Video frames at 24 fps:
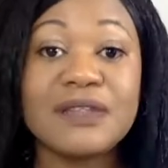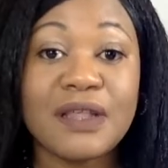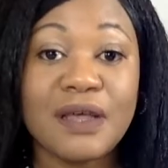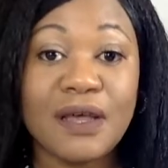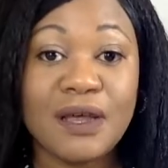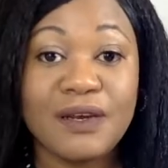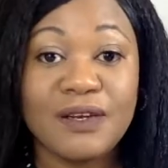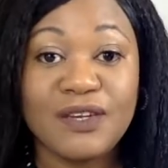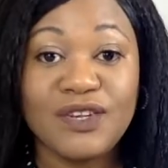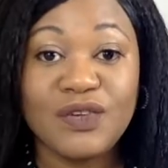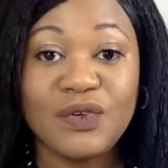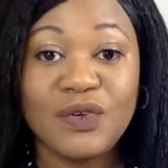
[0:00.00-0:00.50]

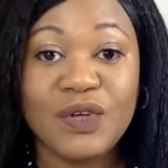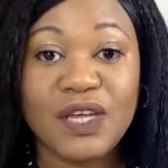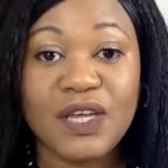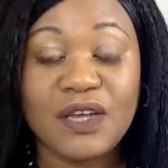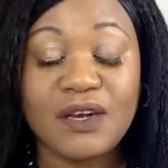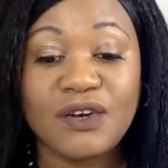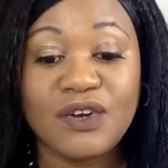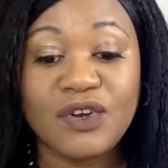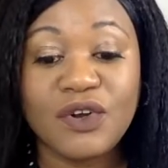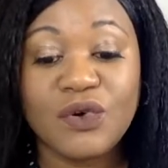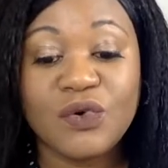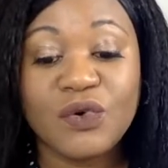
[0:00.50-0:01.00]
then you
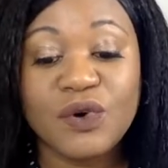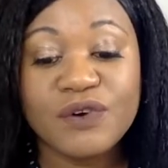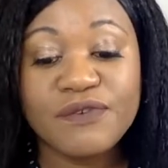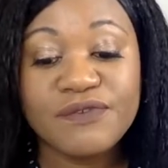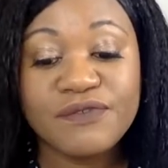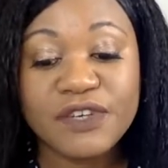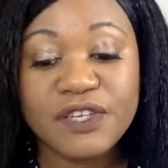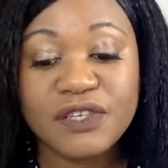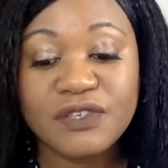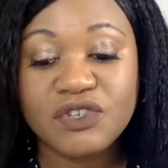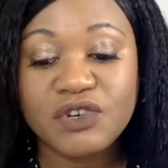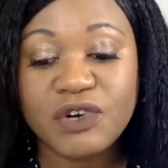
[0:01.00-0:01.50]
can go
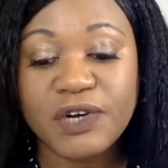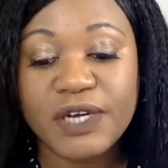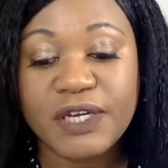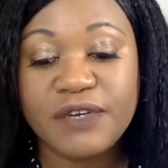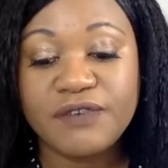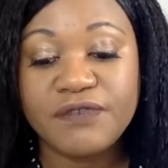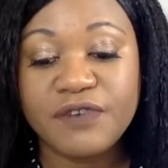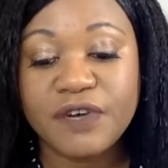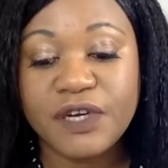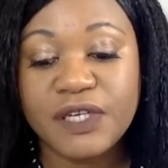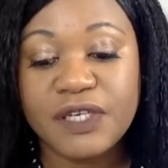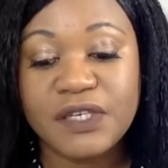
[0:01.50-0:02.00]
off and try
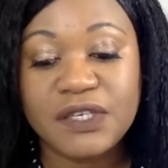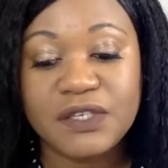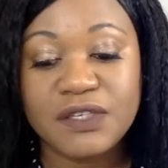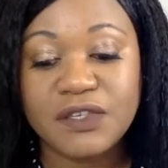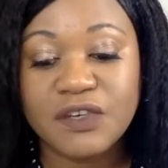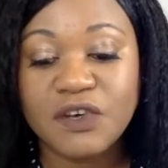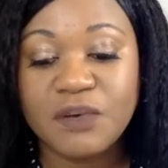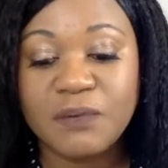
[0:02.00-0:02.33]
and find his